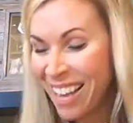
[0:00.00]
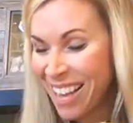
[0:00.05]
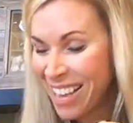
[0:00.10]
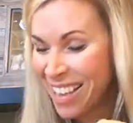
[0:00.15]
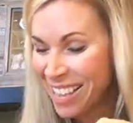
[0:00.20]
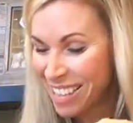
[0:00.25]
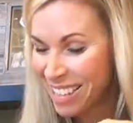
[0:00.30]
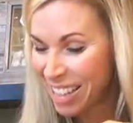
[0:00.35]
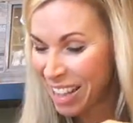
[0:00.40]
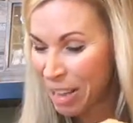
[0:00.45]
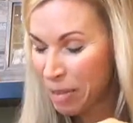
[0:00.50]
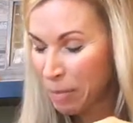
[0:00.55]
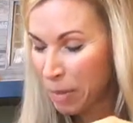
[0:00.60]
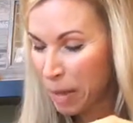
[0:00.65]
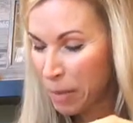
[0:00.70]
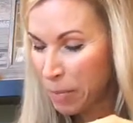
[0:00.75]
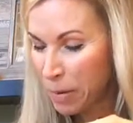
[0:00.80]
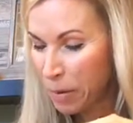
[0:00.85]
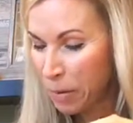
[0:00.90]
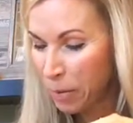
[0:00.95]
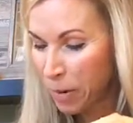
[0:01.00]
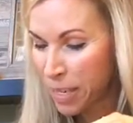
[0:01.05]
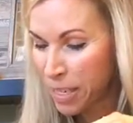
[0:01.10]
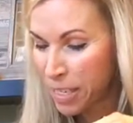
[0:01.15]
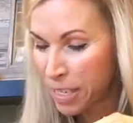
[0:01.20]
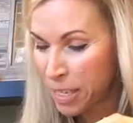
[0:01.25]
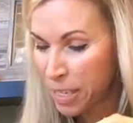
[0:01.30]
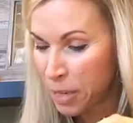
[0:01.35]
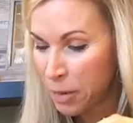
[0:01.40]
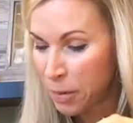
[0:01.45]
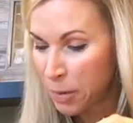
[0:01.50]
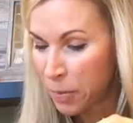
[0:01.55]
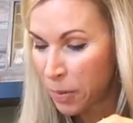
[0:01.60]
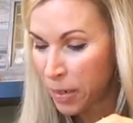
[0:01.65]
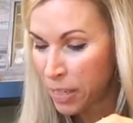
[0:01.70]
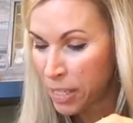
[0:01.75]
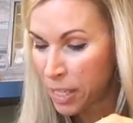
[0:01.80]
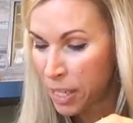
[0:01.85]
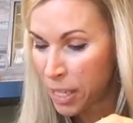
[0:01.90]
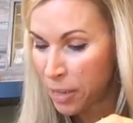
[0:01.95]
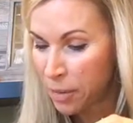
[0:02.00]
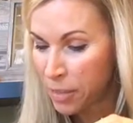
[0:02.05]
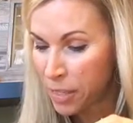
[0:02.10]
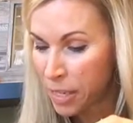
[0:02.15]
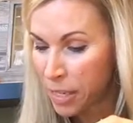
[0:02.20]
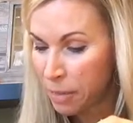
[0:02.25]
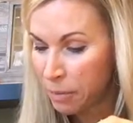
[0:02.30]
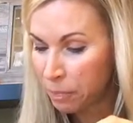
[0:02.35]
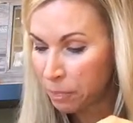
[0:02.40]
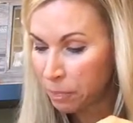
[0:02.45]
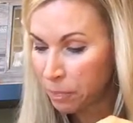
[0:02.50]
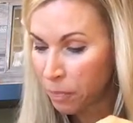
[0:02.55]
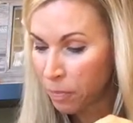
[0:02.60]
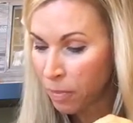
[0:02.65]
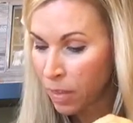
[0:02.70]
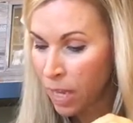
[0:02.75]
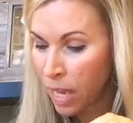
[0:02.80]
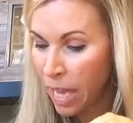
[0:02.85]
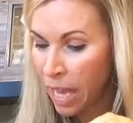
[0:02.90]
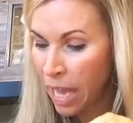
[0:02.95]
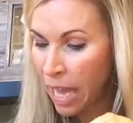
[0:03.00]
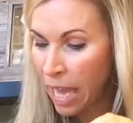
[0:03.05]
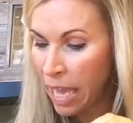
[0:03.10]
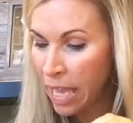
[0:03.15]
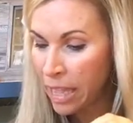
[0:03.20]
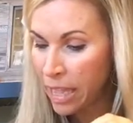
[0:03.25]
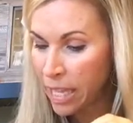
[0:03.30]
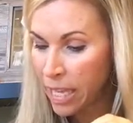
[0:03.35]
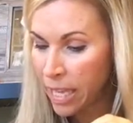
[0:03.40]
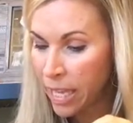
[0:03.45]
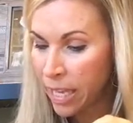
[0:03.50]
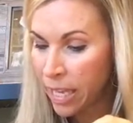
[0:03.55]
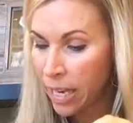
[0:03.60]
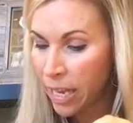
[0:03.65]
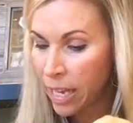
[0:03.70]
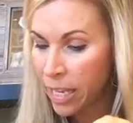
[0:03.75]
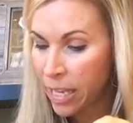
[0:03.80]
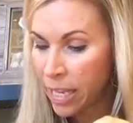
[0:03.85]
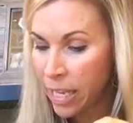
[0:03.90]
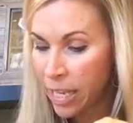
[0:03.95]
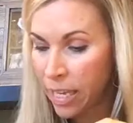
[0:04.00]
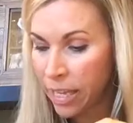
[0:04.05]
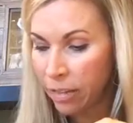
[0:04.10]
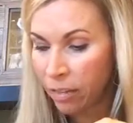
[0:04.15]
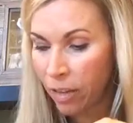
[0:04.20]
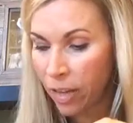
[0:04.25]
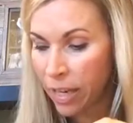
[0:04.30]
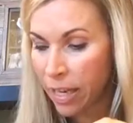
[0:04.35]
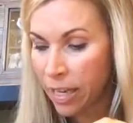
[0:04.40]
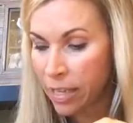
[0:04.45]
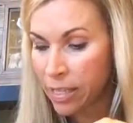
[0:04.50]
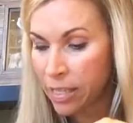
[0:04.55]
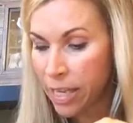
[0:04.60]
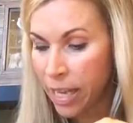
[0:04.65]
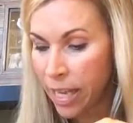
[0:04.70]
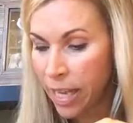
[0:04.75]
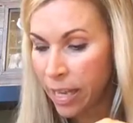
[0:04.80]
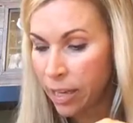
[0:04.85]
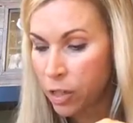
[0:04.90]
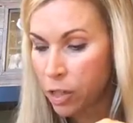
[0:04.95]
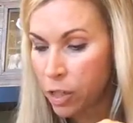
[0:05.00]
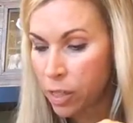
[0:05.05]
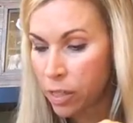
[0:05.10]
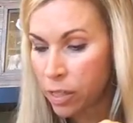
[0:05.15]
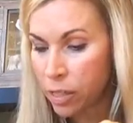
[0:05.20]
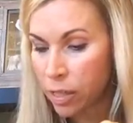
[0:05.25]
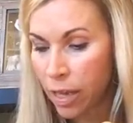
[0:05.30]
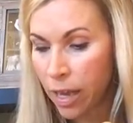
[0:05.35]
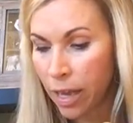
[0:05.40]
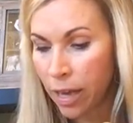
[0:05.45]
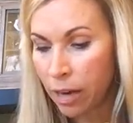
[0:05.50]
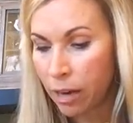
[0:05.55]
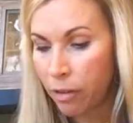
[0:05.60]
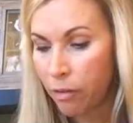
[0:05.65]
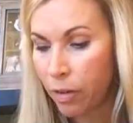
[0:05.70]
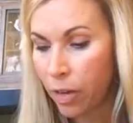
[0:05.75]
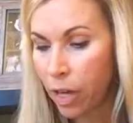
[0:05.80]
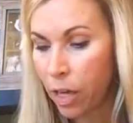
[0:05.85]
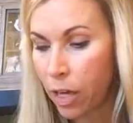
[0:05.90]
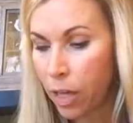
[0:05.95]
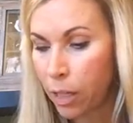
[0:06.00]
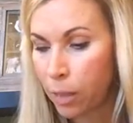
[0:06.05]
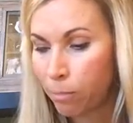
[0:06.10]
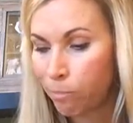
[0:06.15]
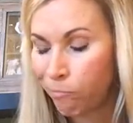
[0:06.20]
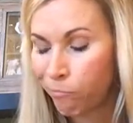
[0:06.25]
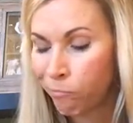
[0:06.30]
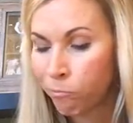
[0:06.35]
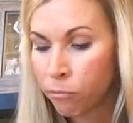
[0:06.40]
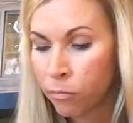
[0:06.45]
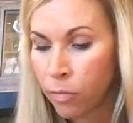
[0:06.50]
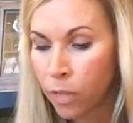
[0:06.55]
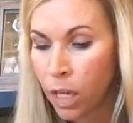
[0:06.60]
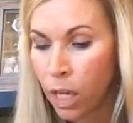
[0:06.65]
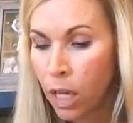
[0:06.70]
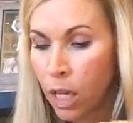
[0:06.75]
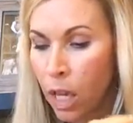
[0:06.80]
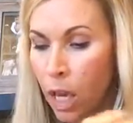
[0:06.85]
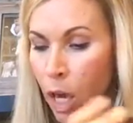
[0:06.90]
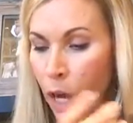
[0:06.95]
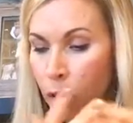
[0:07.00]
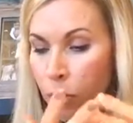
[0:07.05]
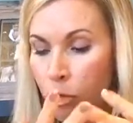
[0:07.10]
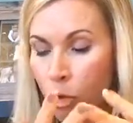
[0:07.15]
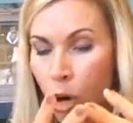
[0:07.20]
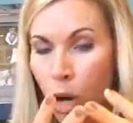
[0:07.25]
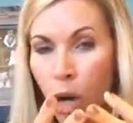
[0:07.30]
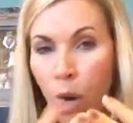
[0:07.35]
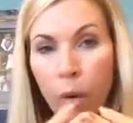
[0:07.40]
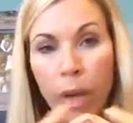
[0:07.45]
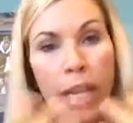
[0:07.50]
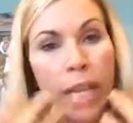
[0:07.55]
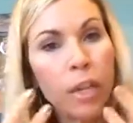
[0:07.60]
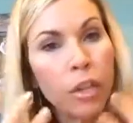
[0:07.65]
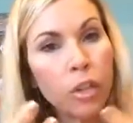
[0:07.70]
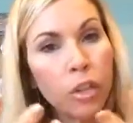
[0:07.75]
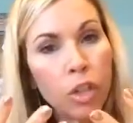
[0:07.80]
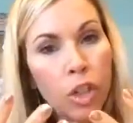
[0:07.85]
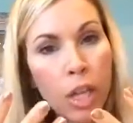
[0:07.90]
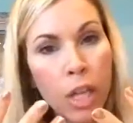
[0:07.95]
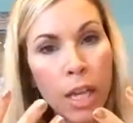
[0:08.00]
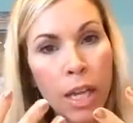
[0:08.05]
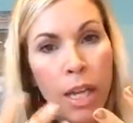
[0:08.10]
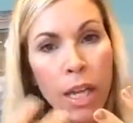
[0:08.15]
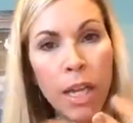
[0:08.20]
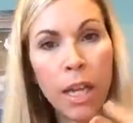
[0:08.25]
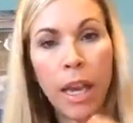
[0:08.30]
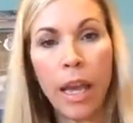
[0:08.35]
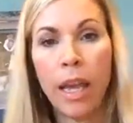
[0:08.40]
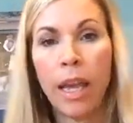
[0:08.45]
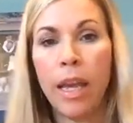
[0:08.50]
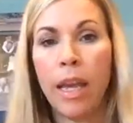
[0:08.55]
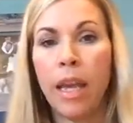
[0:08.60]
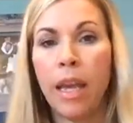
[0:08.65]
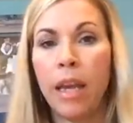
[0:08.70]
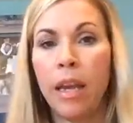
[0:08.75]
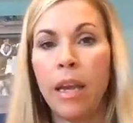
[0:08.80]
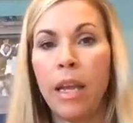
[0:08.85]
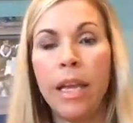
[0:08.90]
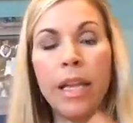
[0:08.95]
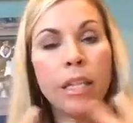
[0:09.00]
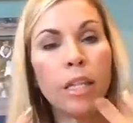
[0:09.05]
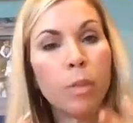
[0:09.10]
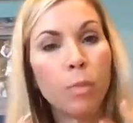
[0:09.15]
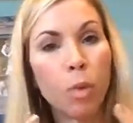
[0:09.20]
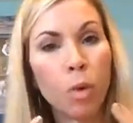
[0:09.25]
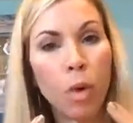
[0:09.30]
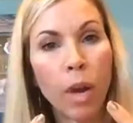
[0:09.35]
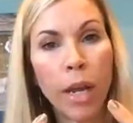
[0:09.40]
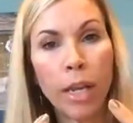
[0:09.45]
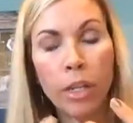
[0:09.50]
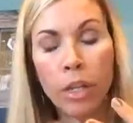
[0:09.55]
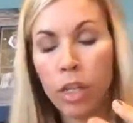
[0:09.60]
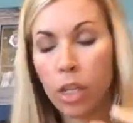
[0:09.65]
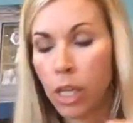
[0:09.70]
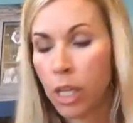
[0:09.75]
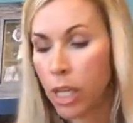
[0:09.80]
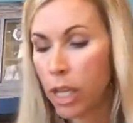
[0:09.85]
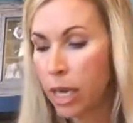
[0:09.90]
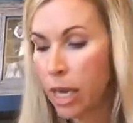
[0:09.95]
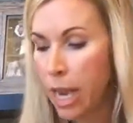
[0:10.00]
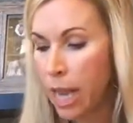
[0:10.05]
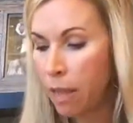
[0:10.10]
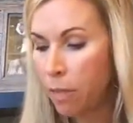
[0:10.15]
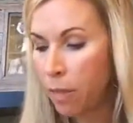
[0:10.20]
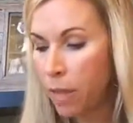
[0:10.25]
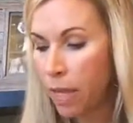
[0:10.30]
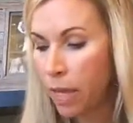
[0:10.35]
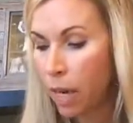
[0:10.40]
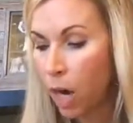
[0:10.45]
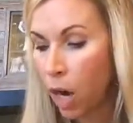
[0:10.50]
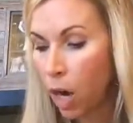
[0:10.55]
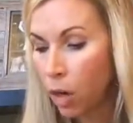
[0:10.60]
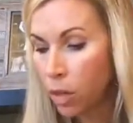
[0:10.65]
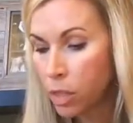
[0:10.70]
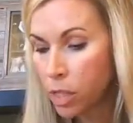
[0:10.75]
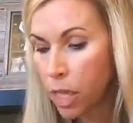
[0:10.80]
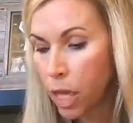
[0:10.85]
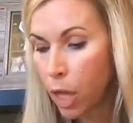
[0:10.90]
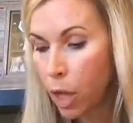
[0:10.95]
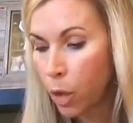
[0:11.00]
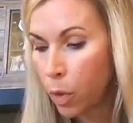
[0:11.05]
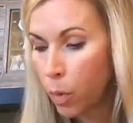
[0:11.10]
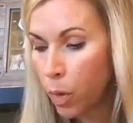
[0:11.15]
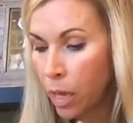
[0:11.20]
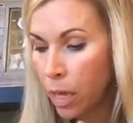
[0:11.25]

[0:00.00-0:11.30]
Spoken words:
So that might be a reason that you would want to use it. And then again, like I said, just kind of overall energy and inspiration, and then also